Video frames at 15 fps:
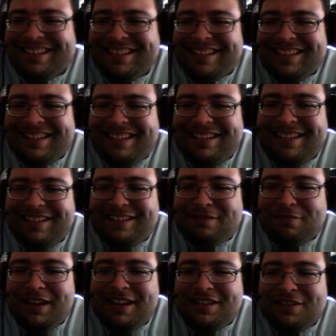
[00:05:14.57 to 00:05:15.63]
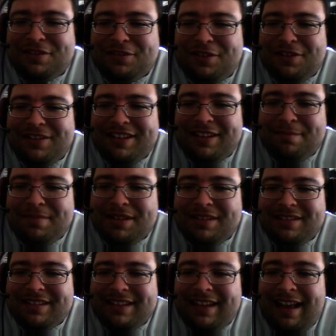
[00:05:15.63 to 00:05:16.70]
Rate your learning
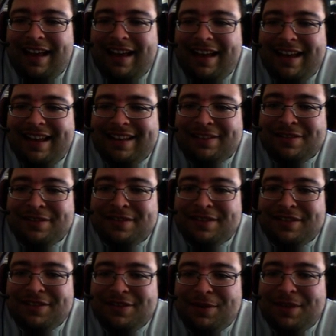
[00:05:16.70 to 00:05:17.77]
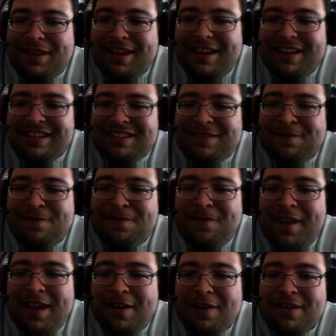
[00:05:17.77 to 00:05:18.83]
ability. I learn new things
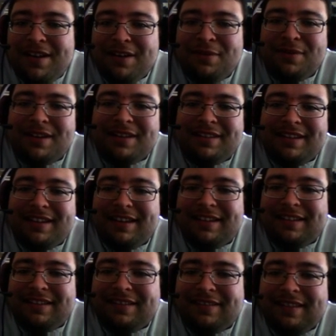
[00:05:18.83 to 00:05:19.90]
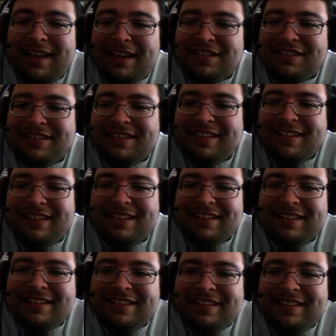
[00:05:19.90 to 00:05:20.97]
very quickly. Actually,
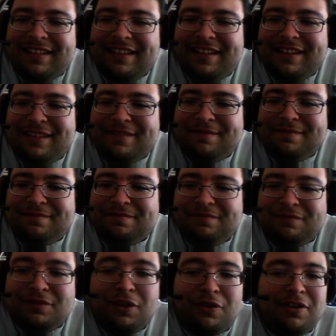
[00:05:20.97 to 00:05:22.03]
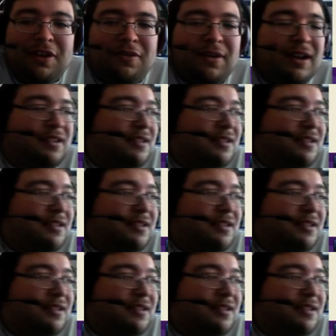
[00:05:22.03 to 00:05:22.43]
no, I do.